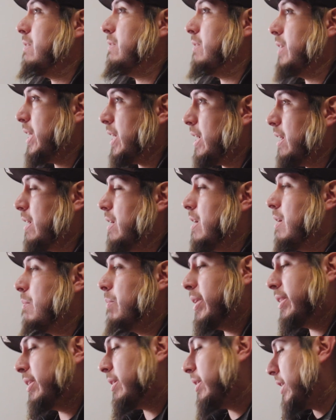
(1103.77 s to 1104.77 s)
Yeah. Okay. Yeah.
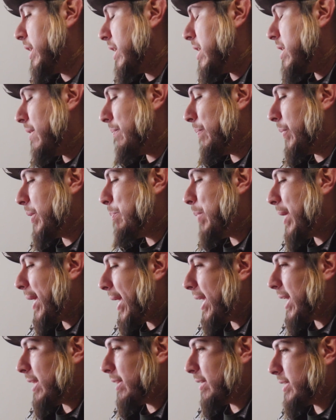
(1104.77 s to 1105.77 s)
But the
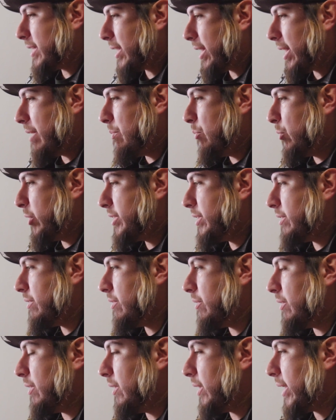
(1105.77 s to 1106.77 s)
pay at the time
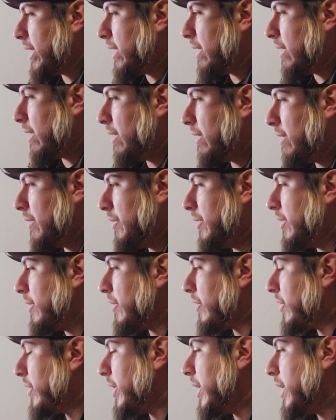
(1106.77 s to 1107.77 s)
wasn't like the
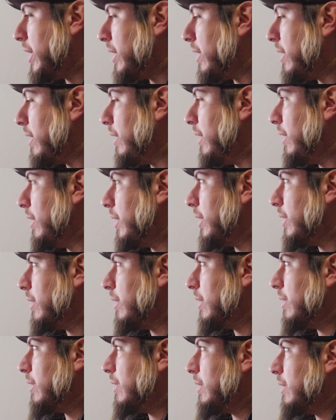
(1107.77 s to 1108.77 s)
thing
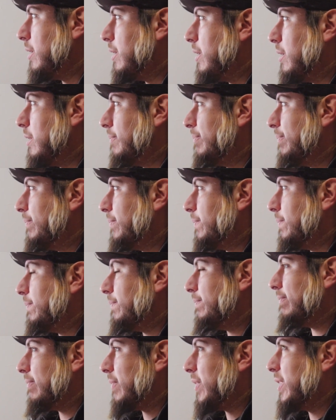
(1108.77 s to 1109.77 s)

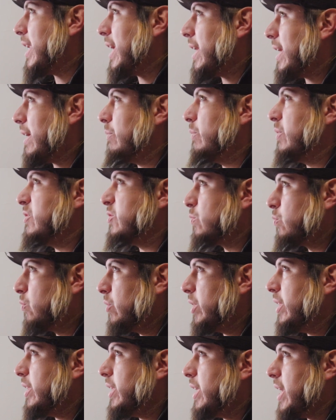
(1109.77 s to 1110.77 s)
that I was
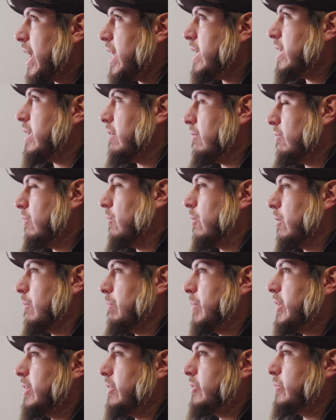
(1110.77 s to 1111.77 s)
really aching for,
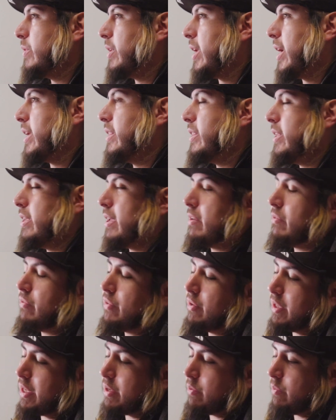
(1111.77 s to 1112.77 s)
because when I
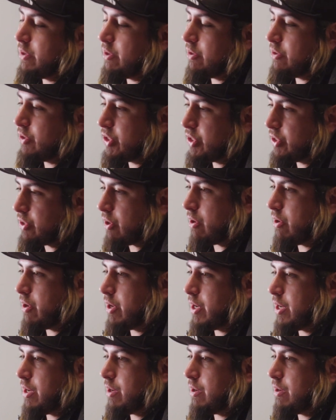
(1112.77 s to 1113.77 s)
feel like when you're
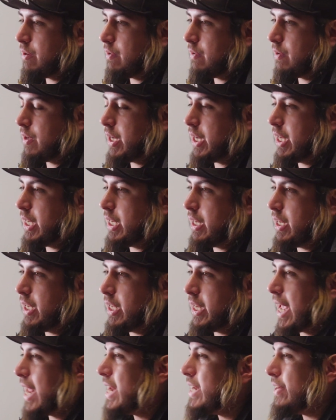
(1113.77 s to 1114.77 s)
starting
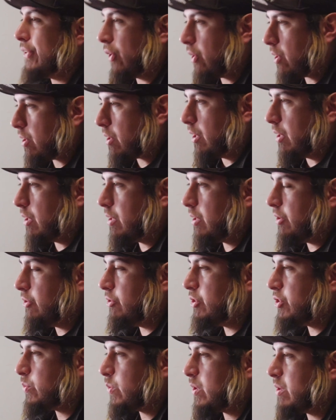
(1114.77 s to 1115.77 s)
in any art, you
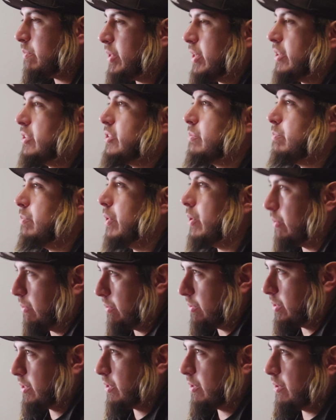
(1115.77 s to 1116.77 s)
just want to be
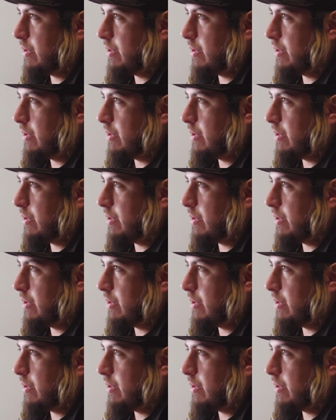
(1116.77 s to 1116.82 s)
exposed.